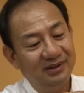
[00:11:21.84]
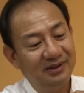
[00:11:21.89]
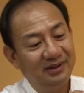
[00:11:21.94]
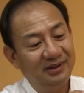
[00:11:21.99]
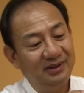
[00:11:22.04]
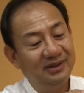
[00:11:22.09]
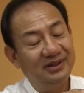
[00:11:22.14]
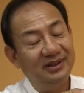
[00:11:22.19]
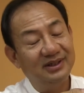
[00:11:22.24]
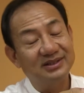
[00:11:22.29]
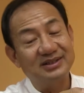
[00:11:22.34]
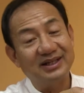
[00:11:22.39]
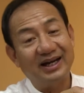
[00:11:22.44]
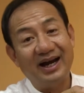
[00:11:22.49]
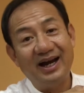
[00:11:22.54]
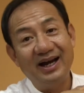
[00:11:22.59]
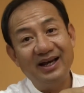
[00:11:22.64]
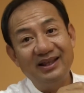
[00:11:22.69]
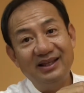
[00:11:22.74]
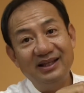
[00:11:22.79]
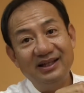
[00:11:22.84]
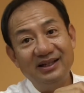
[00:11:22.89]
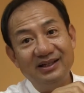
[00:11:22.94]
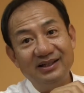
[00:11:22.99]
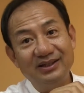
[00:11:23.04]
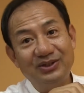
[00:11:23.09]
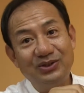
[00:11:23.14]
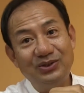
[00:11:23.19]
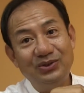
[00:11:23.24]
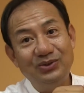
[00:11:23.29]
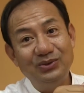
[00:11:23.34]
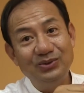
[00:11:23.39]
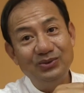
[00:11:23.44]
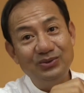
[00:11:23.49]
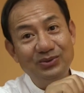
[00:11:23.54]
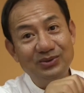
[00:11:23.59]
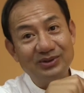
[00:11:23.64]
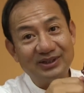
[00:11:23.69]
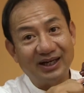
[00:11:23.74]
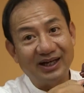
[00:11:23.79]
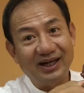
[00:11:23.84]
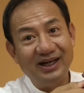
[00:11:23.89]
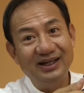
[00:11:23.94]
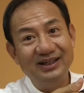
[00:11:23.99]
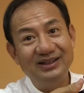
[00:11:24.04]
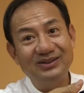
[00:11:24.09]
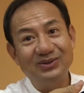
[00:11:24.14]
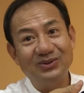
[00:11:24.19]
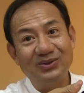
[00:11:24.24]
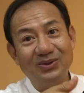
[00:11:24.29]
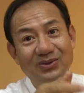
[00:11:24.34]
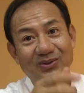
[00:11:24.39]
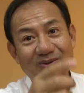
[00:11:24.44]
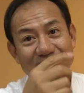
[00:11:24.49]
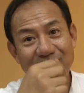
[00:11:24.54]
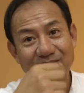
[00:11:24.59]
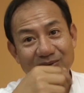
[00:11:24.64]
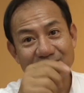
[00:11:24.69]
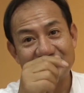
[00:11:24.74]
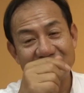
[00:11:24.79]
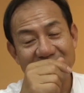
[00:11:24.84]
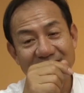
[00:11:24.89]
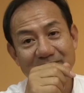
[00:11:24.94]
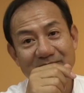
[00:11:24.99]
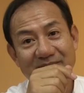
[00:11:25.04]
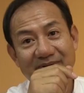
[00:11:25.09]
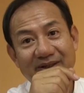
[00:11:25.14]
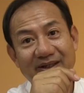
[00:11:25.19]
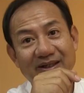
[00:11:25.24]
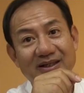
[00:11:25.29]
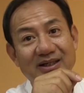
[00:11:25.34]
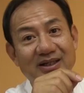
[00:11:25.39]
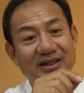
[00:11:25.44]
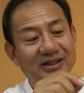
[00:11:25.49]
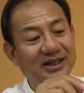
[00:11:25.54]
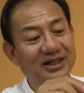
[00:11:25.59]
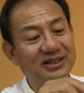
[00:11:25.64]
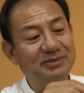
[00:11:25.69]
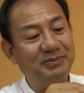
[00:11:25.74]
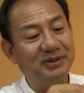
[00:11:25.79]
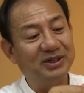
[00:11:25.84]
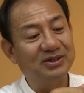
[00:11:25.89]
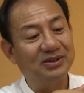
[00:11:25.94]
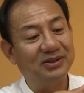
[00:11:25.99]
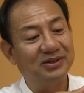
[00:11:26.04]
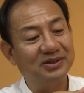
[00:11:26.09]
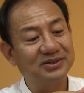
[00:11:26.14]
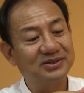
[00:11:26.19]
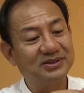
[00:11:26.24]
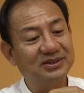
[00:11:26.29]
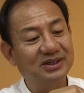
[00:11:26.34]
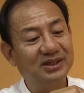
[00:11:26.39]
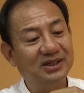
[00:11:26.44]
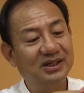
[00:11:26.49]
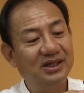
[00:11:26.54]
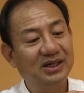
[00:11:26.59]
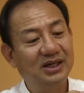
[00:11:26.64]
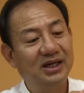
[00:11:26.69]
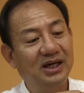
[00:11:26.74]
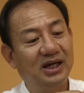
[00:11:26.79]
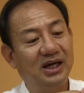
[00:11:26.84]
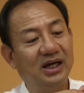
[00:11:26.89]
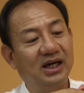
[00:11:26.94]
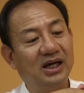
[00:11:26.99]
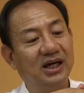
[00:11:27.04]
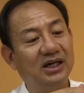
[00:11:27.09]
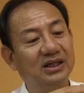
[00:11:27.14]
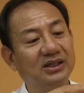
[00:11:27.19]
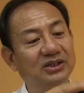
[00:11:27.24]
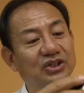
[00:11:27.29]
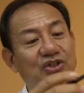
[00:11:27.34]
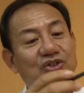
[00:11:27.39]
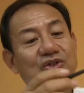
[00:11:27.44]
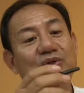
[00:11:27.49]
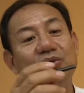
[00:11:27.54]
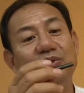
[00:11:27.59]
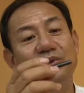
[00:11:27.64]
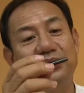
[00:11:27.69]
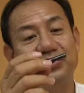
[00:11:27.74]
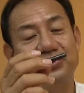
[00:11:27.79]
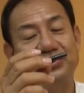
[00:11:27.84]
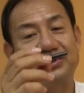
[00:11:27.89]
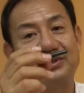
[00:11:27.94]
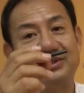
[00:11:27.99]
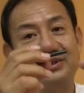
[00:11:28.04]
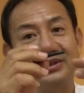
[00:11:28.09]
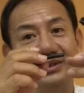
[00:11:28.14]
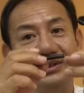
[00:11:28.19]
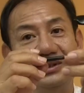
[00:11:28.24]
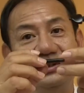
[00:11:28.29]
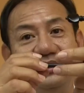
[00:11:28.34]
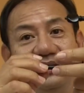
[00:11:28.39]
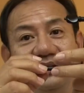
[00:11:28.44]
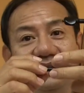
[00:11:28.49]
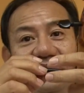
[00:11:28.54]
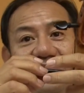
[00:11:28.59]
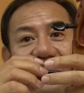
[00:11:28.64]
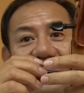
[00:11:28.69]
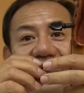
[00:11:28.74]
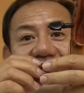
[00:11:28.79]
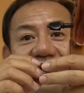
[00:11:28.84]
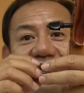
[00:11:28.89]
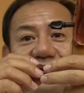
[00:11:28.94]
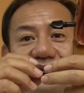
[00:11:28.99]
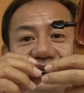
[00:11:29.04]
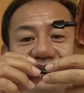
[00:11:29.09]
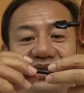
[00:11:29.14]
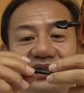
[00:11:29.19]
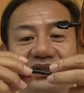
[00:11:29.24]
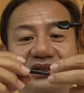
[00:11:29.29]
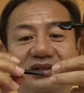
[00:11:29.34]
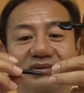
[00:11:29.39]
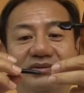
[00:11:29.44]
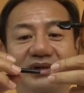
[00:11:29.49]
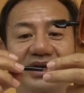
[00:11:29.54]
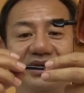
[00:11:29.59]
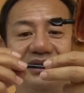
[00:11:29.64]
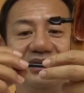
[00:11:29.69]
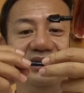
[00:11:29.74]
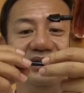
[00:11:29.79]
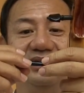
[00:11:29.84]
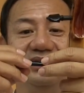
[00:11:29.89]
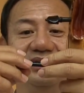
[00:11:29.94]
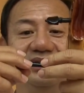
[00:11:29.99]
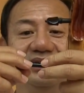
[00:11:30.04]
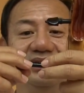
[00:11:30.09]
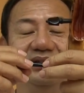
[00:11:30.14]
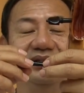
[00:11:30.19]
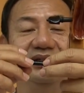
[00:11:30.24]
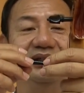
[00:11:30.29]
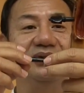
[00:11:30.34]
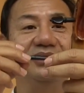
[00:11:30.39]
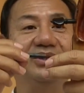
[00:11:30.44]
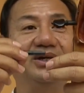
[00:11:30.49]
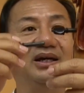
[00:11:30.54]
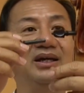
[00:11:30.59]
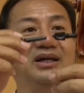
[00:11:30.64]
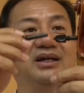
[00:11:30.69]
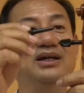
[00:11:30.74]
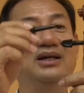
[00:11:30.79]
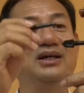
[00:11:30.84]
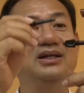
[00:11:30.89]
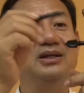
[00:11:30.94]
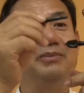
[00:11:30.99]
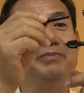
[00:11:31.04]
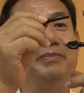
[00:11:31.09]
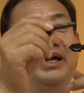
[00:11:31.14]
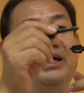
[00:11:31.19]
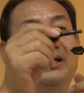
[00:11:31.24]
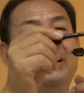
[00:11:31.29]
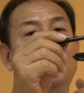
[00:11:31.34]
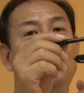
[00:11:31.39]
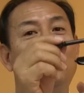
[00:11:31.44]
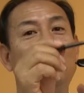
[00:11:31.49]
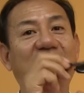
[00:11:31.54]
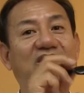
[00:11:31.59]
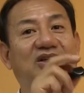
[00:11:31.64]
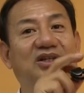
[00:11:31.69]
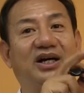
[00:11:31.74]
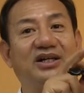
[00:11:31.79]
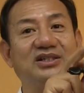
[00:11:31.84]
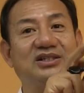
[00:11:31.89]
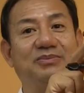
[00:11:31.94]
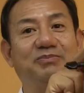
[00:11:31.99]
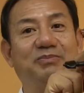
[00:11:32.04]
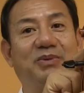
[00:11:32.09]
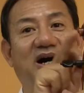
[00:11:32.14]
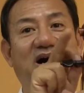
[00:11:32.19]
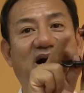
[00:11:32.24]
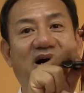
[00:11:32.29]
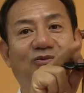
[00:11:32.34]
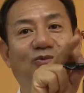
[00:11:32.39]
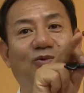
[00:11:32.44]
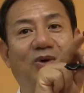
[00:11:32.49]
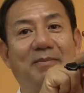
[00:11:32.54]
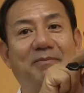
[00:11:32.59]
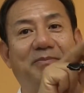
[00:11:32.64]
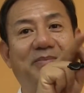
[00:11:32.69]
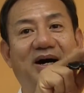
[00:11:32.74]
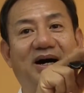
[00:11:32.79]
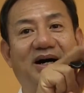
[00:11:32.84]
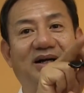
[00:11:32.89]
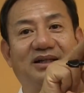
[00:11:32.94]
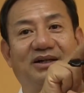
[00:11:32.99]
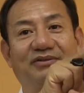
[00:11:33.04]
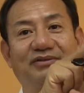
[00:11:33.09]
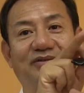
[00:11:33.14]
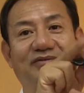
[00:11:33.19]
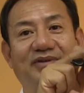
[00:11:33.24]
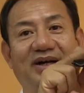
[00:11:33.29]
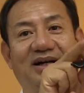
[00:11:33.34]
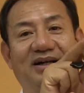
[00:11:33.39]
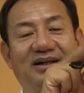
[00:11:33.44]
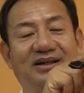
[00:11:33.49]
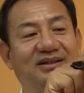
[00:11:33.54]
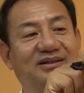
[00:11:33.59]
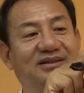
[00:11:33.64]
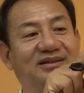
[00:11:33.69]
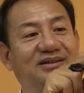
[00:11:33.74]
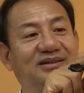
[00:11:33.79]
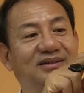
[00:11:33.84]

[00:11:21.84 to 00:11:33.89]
it is either too tight or too slippery. That's because the tools, the angle is not correct. Okay, the peg only touch one part of the violin.